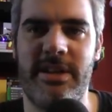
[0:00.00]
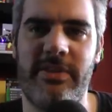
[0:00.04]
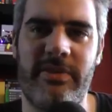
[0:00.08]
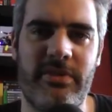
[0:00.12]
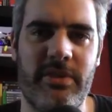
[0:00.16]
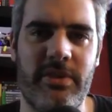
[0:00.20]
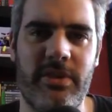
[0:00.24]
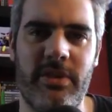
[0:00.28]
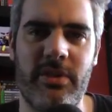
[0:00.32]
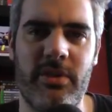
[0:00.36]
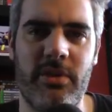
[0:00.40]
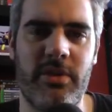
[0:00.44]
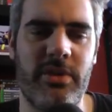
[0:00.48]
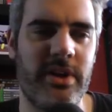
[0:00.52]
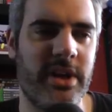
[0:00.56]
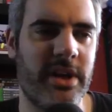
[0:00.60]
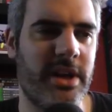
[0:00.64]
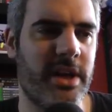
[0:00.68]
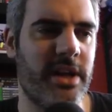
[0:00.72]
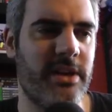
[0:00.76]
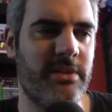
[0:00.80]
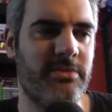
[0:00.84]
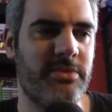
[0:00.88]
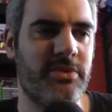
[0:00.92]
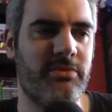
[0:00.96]
different on a
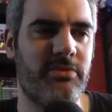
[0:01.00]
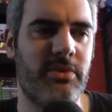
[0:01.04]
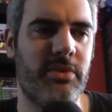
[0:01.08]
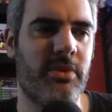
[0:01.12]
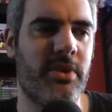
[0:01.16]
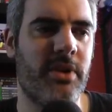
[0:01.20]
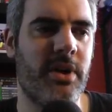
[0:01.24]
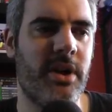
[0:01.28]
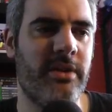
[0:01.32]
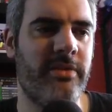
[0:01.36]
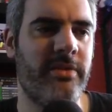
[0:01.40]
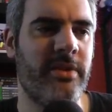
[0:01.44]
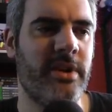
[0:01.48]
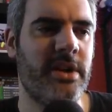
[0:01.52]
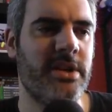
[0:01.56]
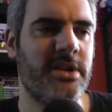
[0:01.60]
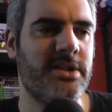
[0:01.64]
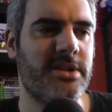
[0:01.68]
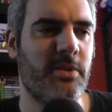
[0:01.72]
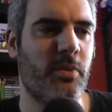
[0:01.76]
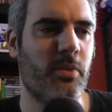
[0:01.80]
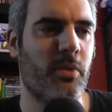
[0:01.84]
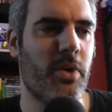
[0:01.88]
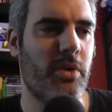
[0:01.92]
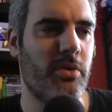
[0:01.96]
game to real life.
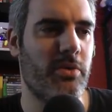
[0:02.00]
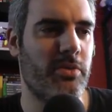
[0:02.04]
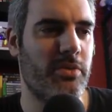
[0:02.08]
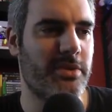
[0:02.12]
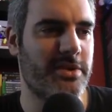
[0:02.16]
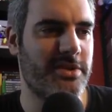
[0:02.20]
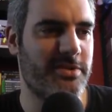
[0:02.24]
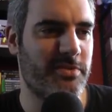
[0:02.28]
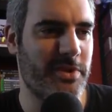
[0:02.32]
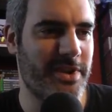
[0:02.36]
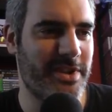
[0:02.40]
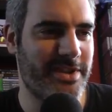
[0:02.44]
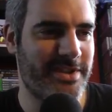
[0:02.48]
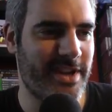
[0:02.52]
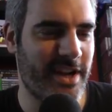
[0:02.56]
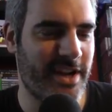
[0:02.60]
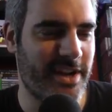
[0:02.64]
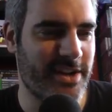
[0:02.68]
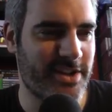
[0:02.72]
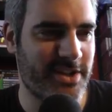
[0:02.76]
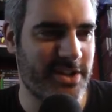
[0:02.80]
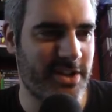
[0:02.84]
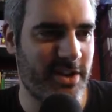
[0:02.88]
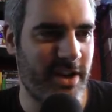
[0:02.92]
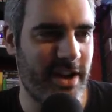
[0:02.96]
So, whoa, as we
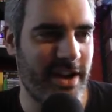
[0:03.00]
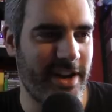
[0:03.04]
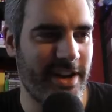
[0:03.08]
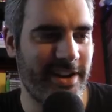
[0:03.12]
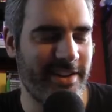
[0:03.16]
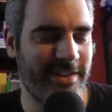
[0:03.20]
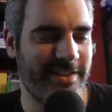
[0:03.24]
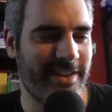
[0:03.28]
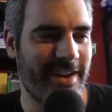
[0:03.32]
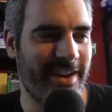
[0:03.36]
take a slight hit